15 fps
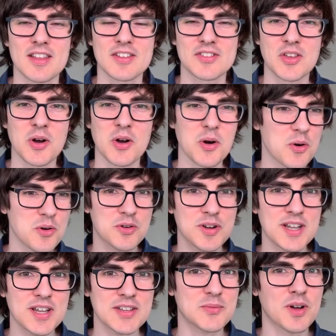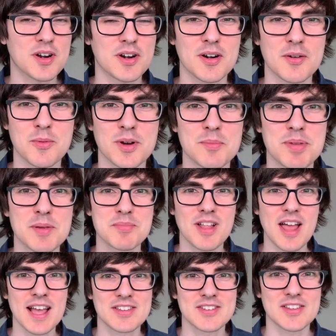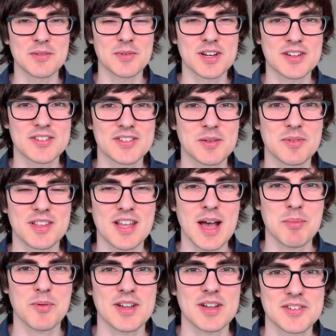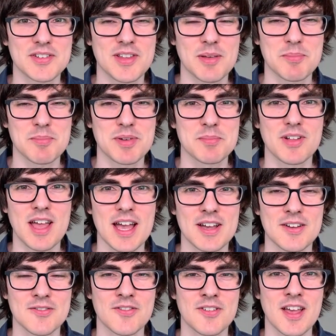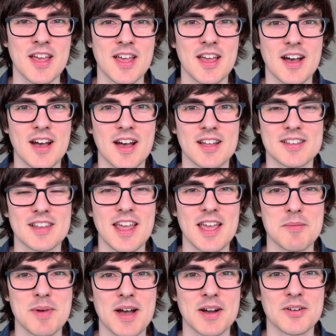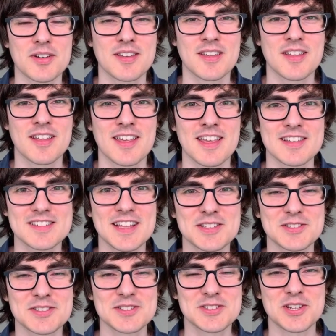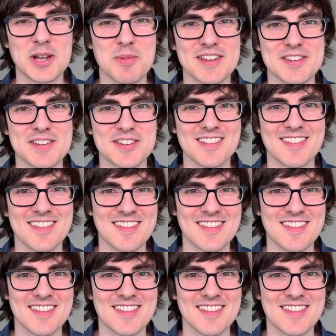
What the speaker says: So Chris, what are people asking? What are some of the top questions that people have today about intelligent automation?